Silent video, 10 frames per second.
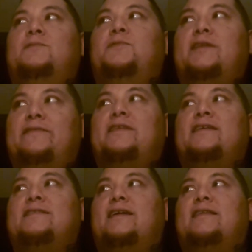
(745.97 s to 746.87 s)
What if they
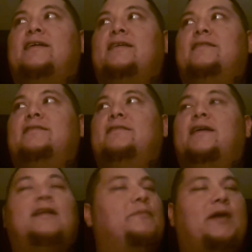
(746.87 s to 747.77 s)
say that?
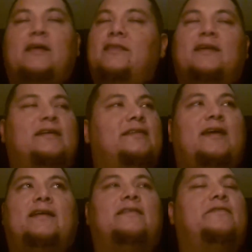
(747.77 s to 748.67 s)
And I'm not thinking
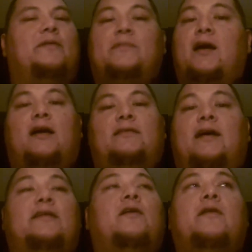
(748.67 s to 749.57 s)
negative, I'm not.
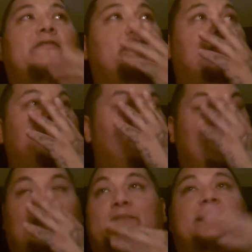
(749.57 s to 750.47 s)
I know everybody's
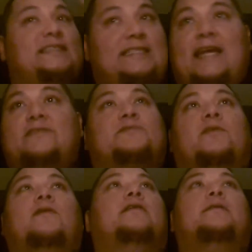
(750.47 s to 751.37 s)
telling me to stay
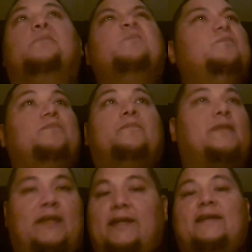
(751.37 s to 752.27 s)
strong and
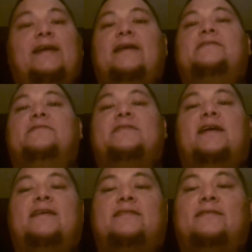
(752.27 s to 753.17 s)
kick cancer's
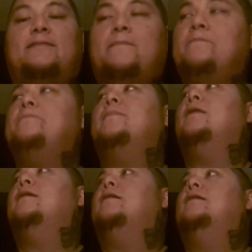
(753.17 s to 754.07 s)
ass and,
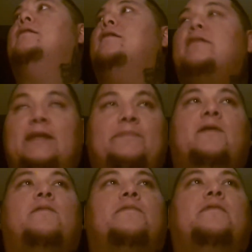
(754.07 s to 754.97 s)
keep
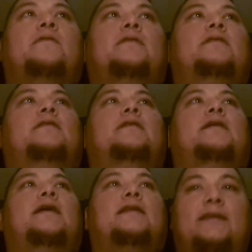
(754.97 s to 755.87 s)
going through it.
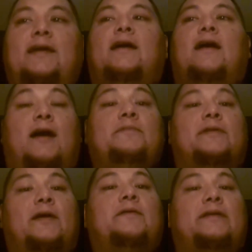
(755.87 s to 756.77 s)
And yeah, I'm
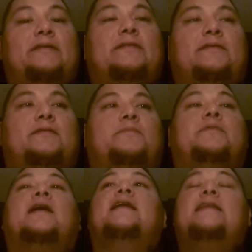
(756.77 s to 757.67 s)
going to,
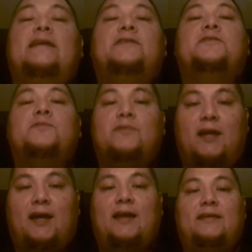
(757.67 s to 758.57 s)
but I need you
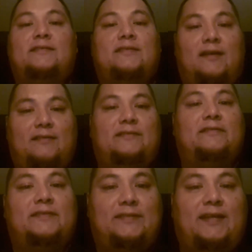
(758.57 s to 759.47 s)
guys to
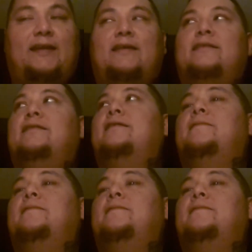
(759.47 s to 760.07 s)
understand